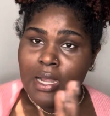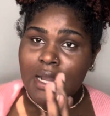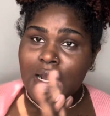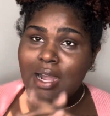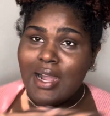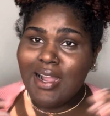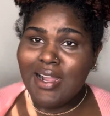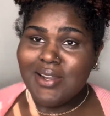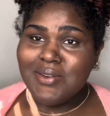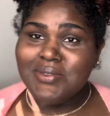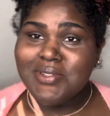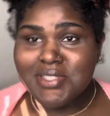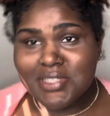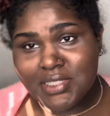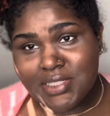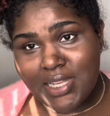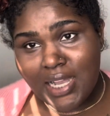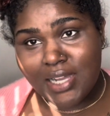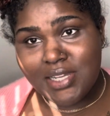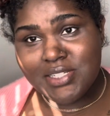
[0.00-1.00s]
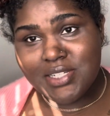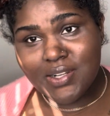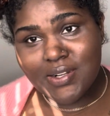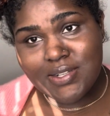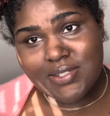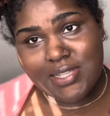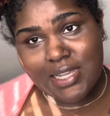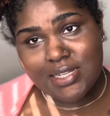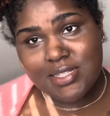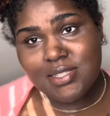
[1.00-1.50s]
Alright, what's good, y'all? It's your girl
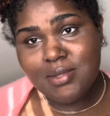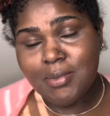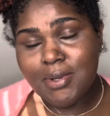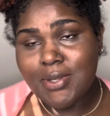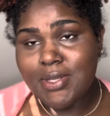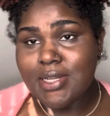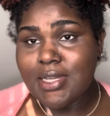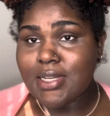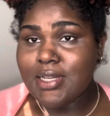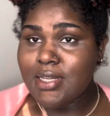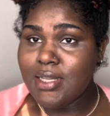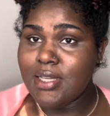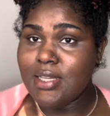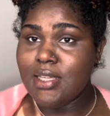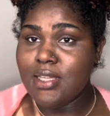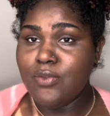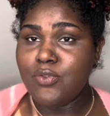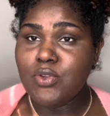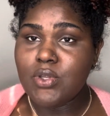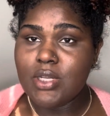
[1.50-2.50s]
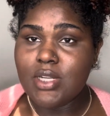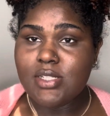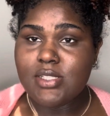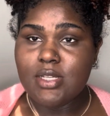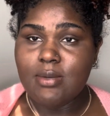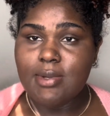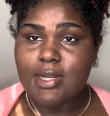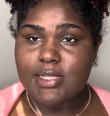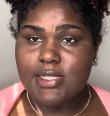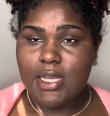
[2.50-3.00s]
Title Simone in the cut. If you cannot tell
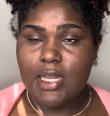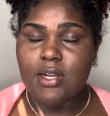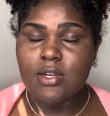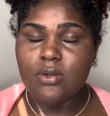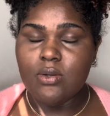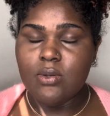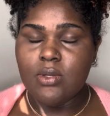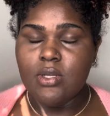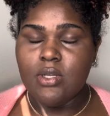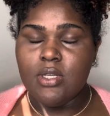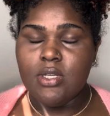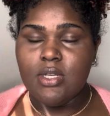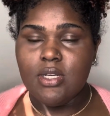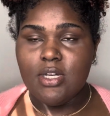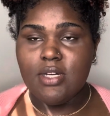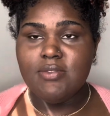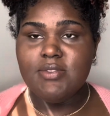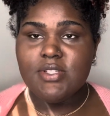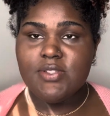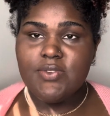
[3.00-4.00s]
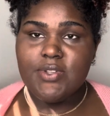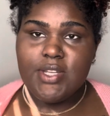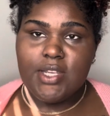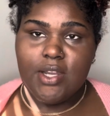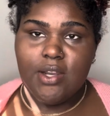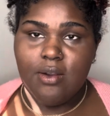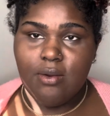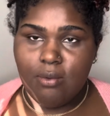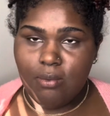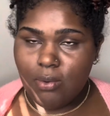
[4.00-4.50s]
by the title of this
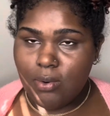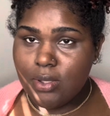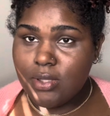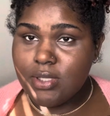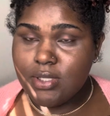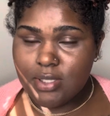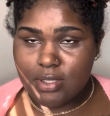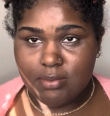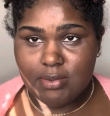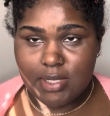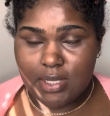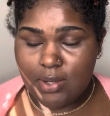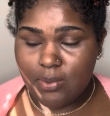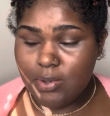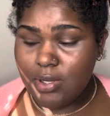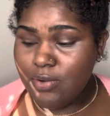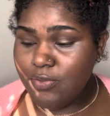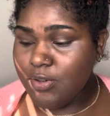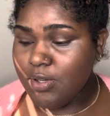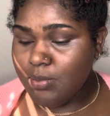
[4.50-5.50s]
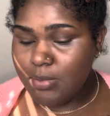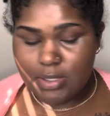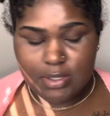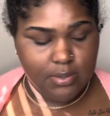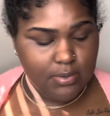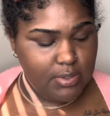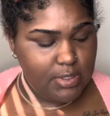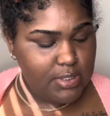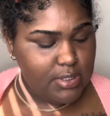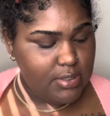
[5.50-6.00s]
video or the thumbnail, we're gonna be
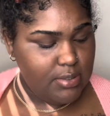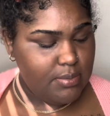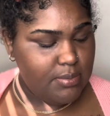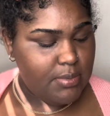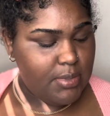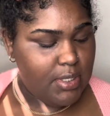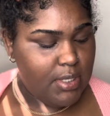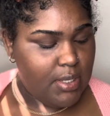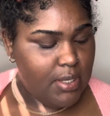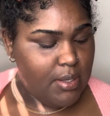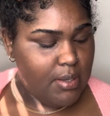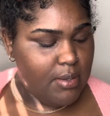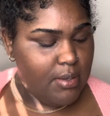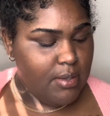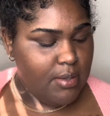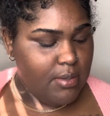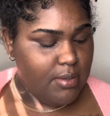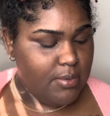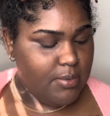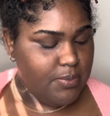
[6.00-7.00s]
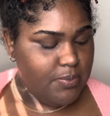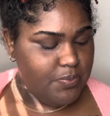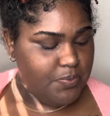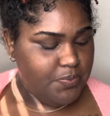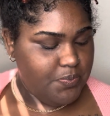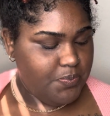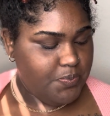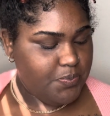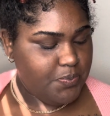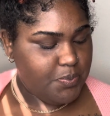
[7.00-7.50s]
doing some
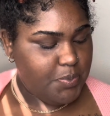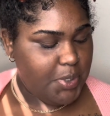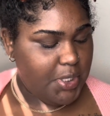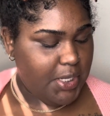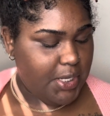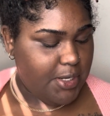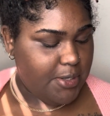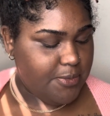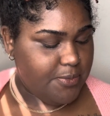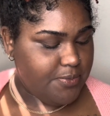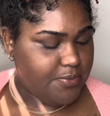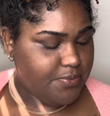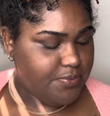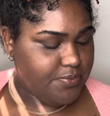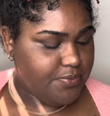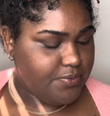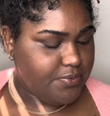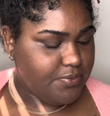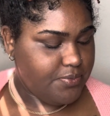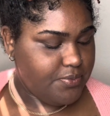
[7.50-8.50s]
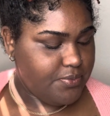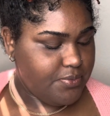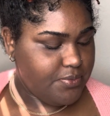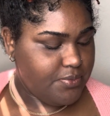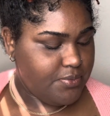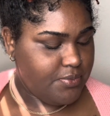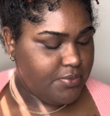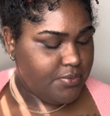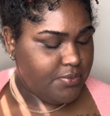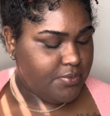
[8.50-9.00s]
here.
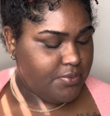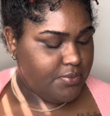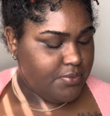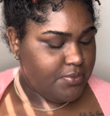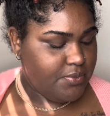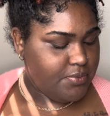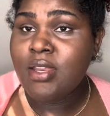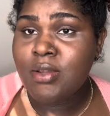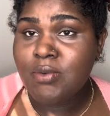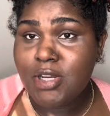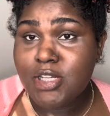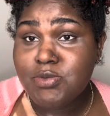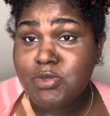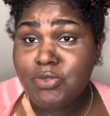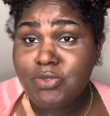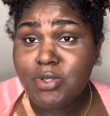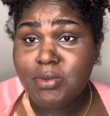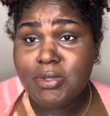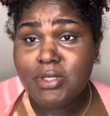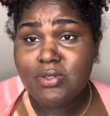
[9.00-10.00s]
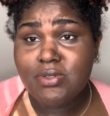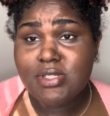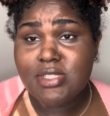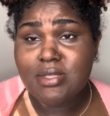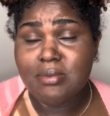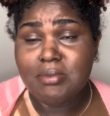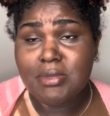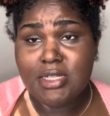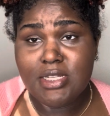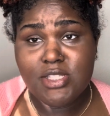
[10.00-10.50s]
Anyways, we're gonna be doing
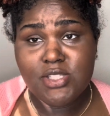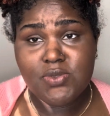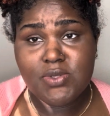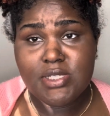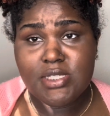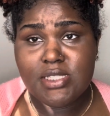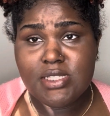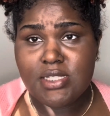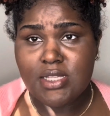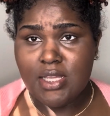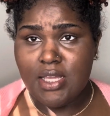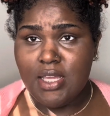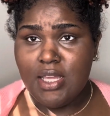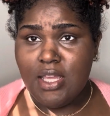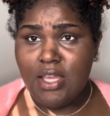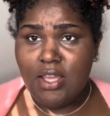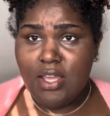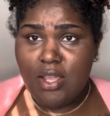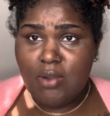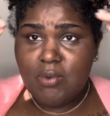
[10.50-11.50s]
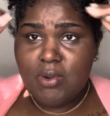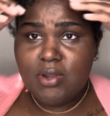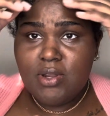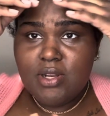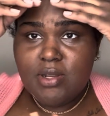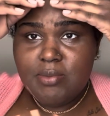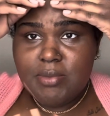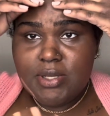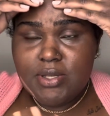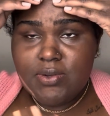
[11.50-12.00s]
some mini twists, and we're gonna
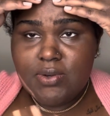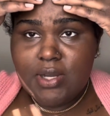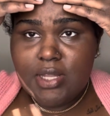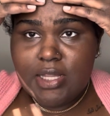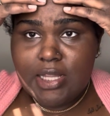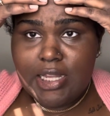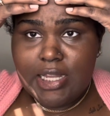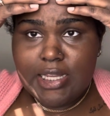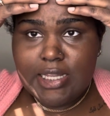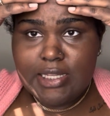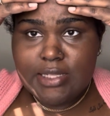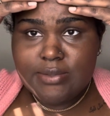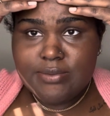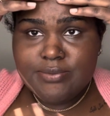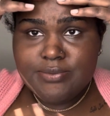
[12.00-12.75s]
be doing like